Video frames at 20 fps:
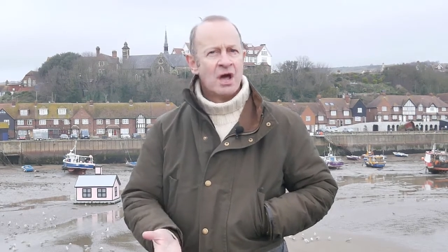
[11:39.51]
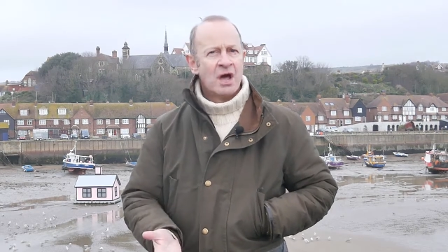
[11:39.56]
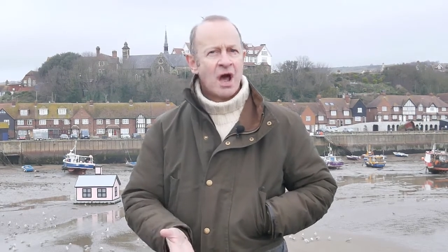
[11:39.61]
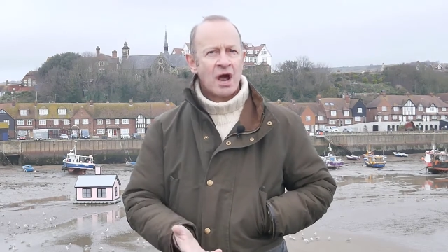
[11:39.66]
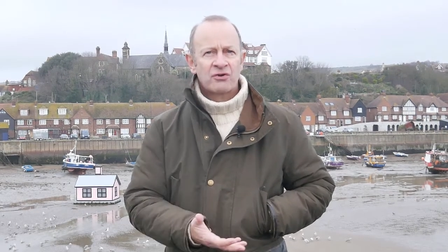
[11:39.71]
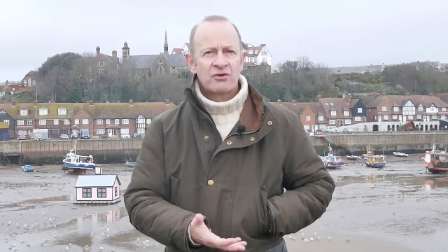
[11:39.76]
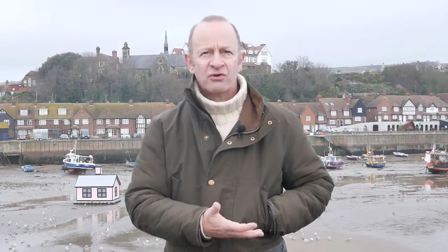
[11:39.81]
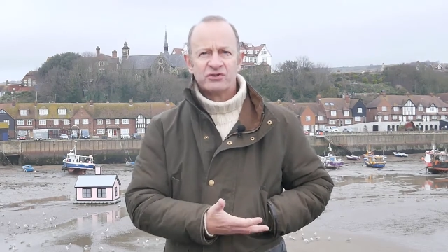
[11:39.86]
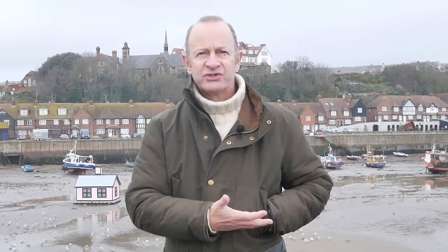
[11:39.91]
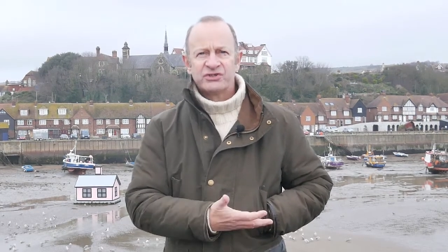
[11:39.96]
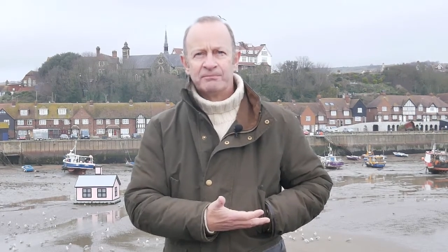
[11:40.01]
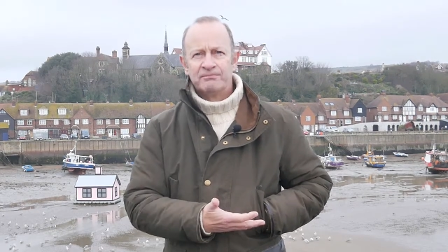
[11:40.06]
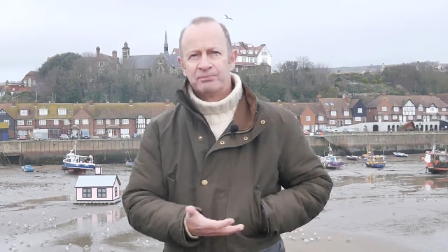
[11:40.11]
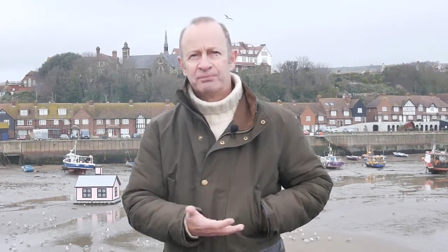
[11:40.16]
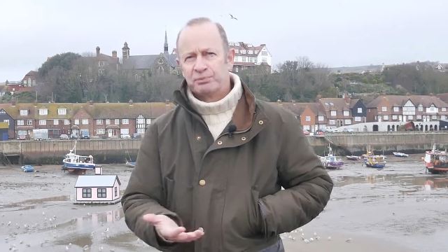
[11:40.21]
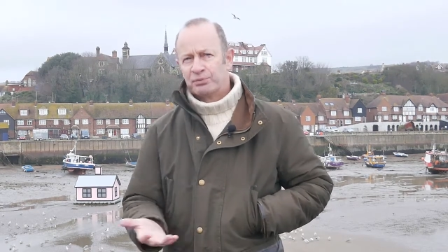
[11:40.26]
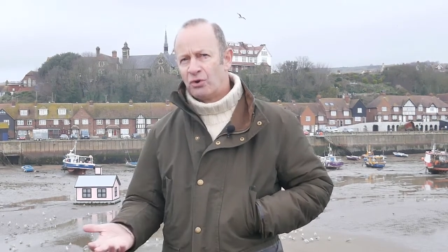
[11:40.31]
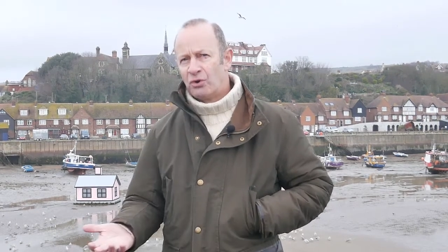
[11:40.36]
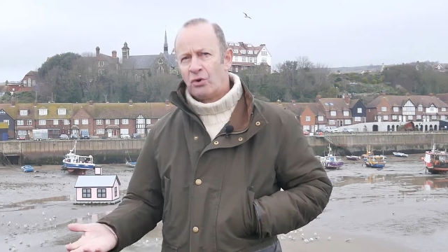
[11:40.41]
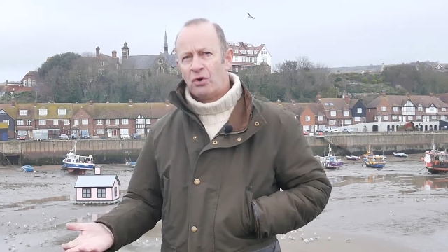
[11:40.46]
across the
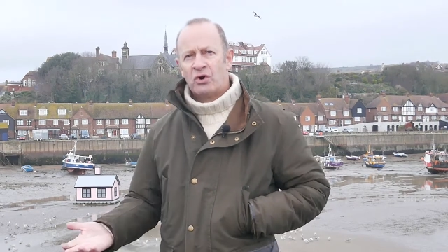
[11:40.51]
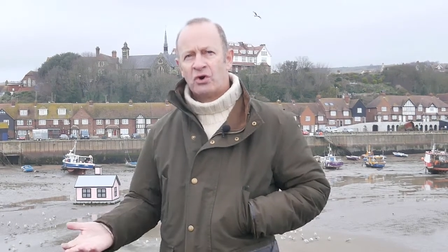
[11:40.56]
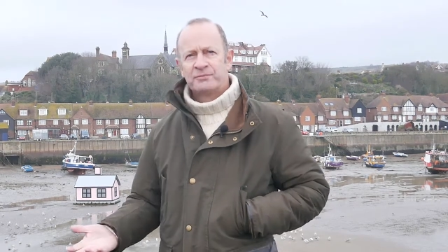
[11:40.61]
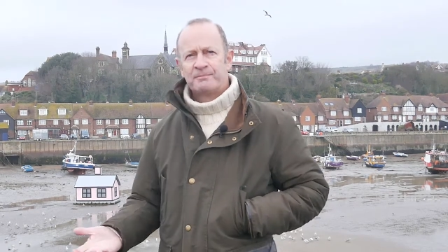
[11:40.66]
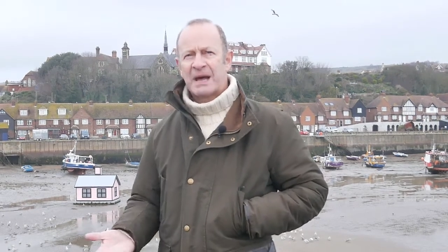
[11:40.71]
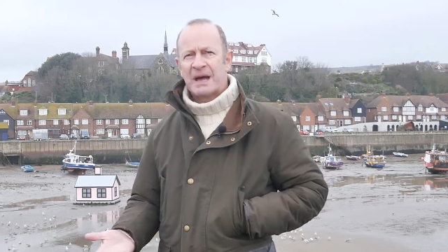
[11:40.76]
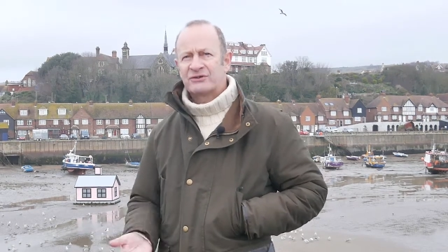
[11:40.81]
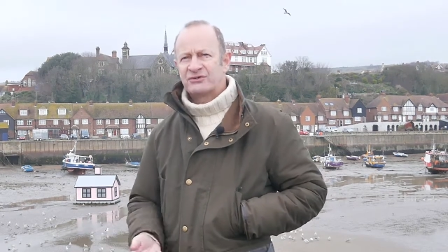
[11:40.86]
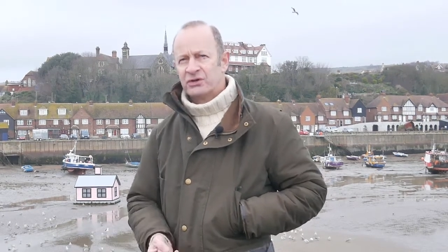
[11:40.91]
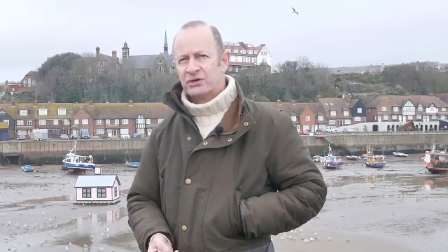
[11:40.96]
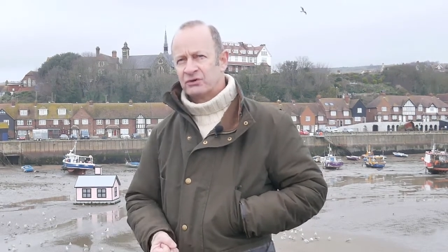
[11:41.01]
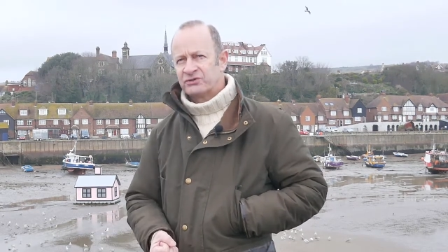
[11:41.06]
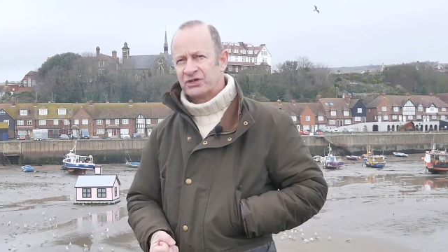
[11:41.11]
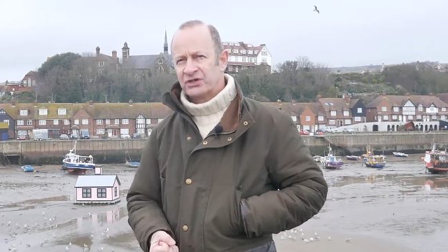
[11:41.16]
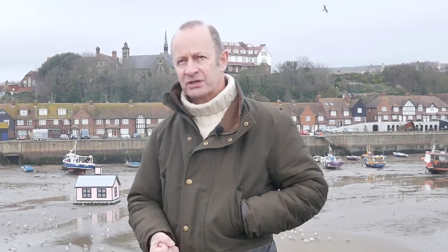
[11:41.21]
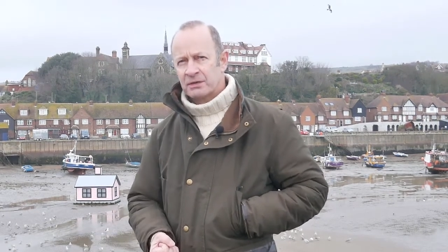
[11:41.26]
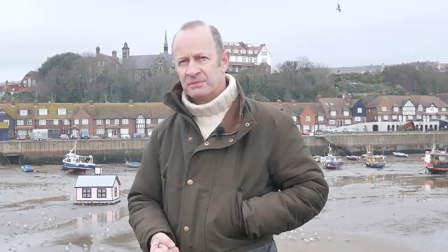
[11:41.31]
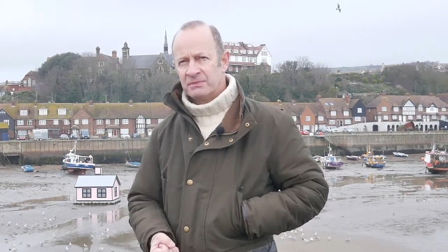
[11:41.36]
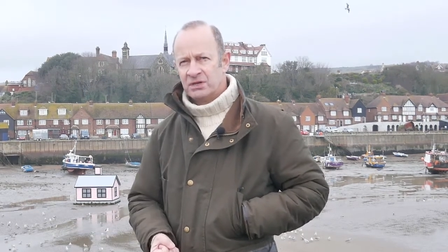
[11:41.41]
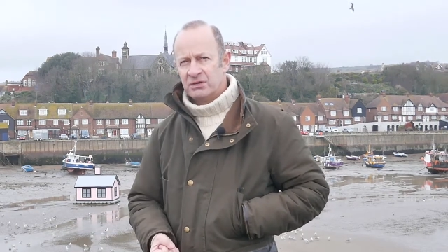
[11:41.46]
broad patriotic
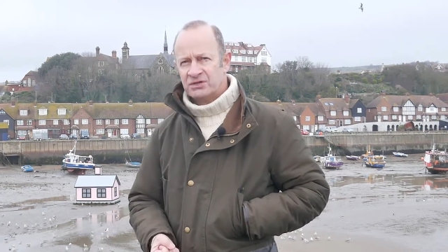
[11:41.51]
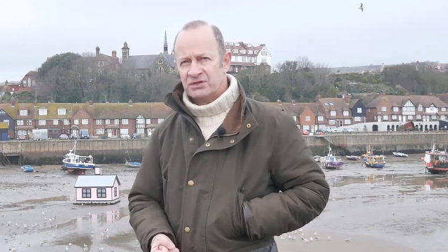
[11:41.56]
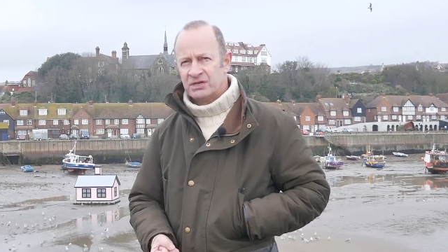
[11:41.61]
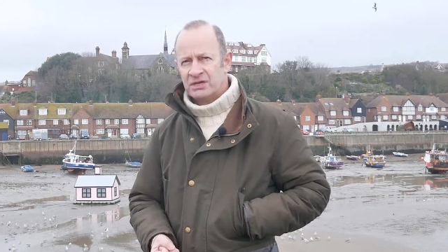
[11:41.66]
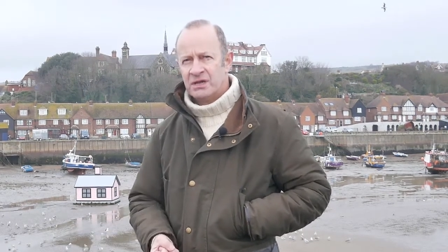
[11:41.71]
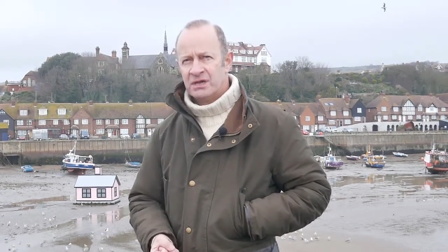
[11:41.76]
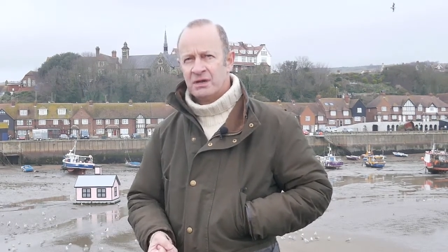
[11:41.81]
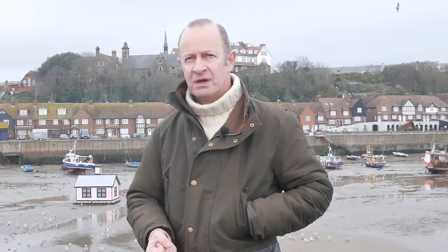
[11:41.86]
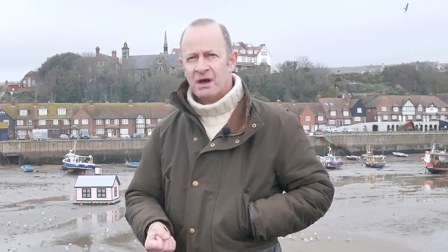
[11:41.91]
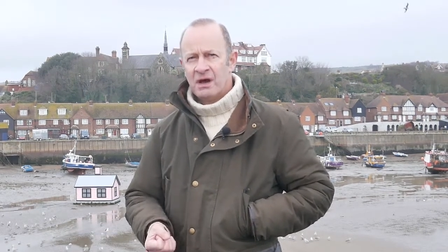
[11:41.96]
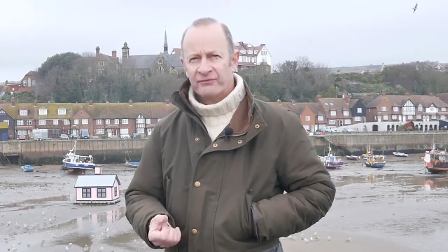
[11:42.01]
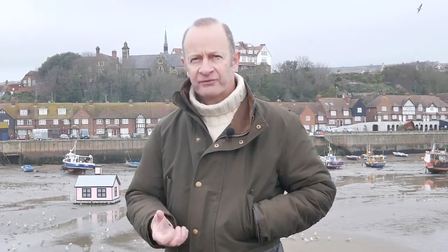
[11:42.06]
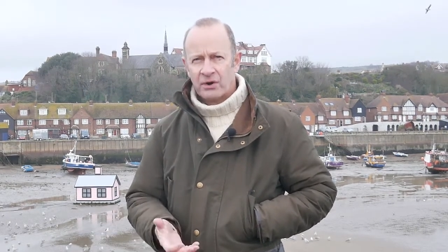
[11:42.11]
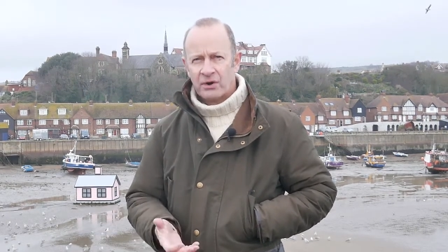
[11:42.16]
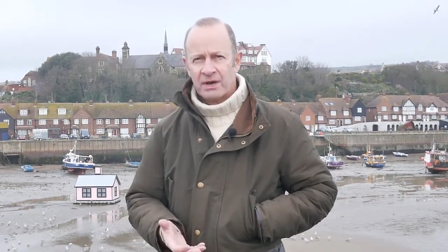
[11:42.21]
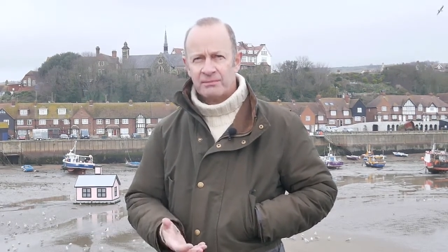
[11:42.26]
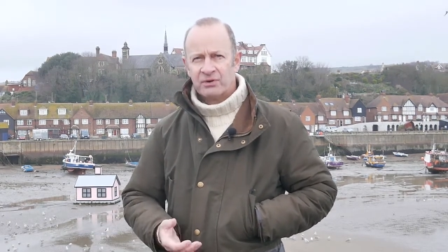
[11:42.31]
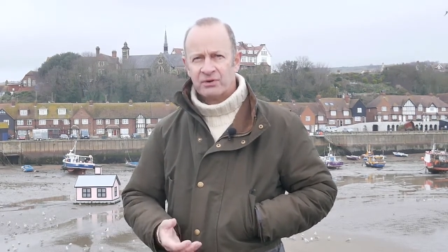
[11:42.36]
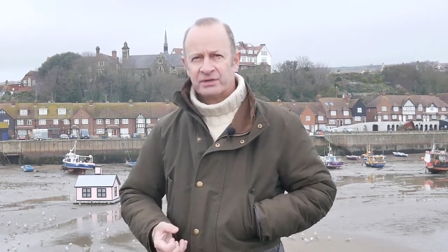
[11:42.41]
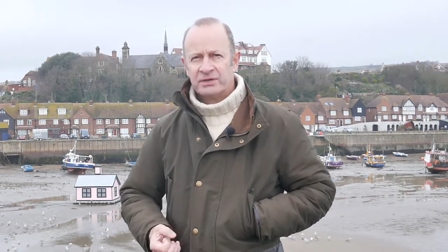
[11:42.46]
community of
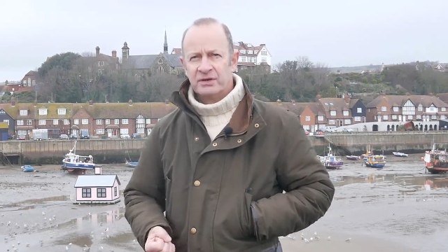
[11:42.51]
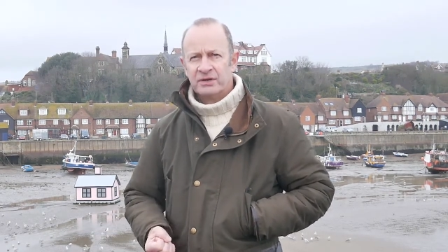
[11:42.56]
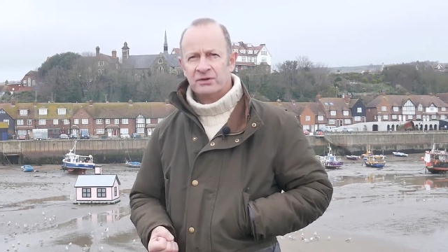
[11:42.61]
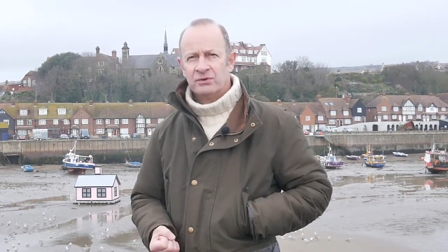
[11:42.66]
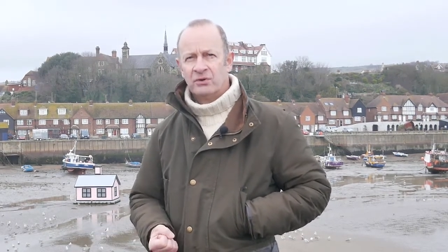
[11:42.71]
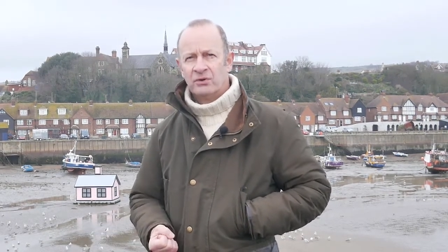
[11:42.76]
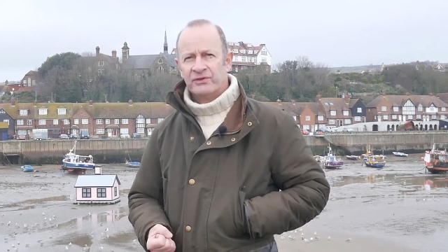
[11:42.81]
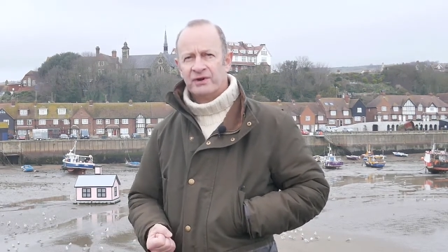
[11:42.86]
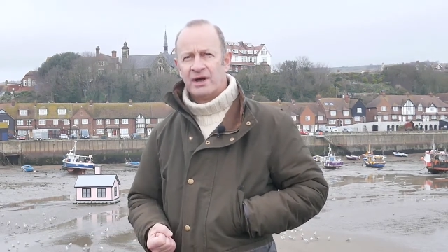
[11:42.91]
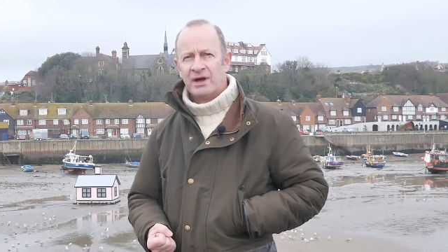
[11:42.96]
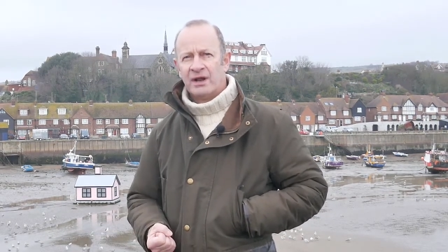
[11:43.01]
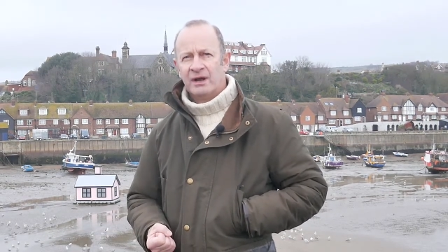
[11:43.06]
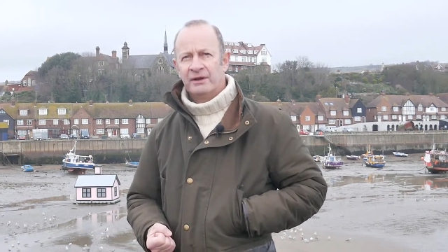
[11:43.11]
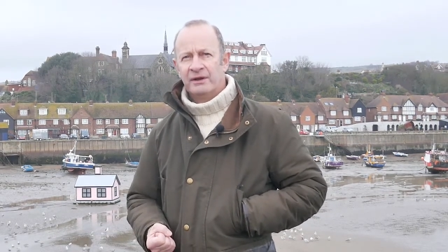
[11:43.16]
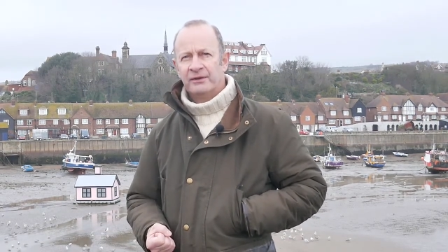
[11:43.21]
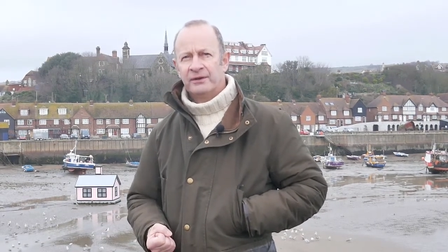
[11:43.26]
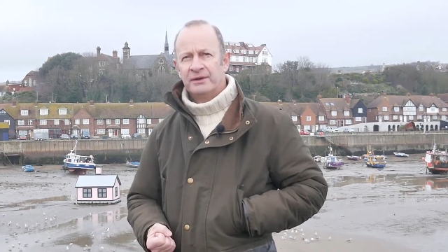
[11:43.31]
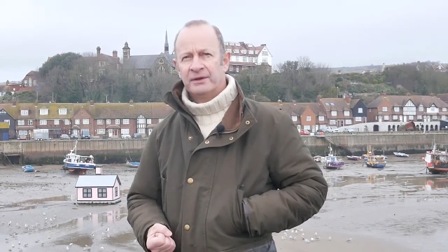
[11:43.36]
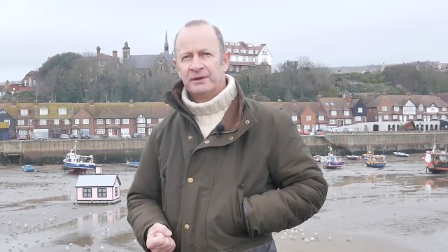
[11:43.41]
Great Britain and Northern Ireland.